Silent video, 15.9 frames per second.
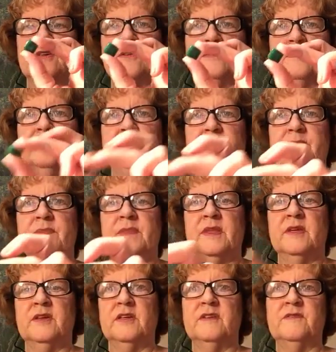you.
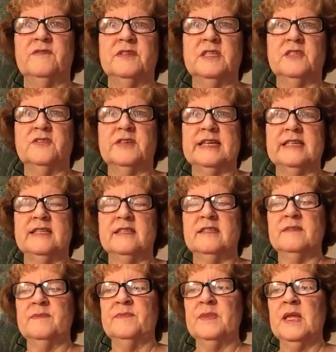They're good for
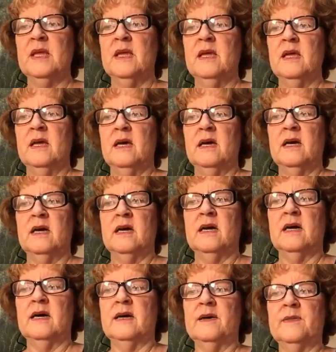stress.
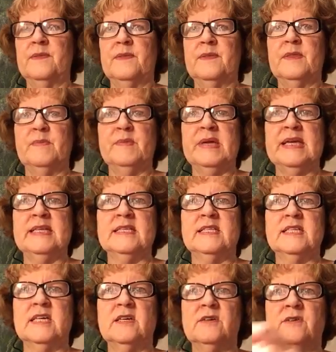The pink
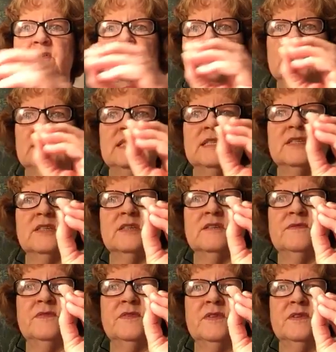stone is
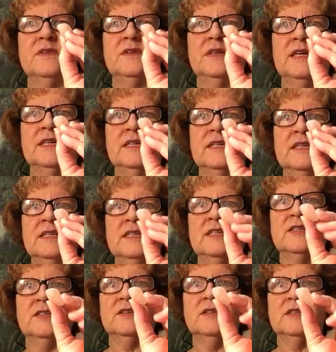good for
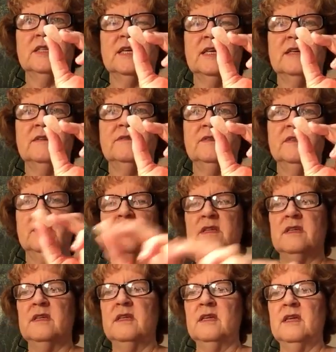unconditional love.
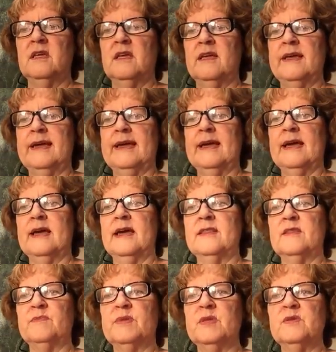
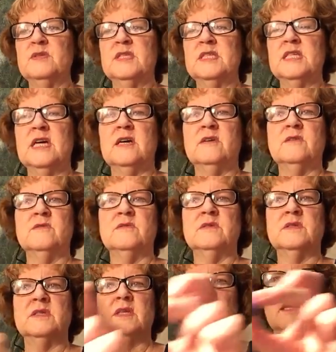And the blue
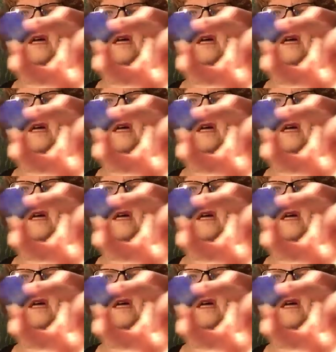stones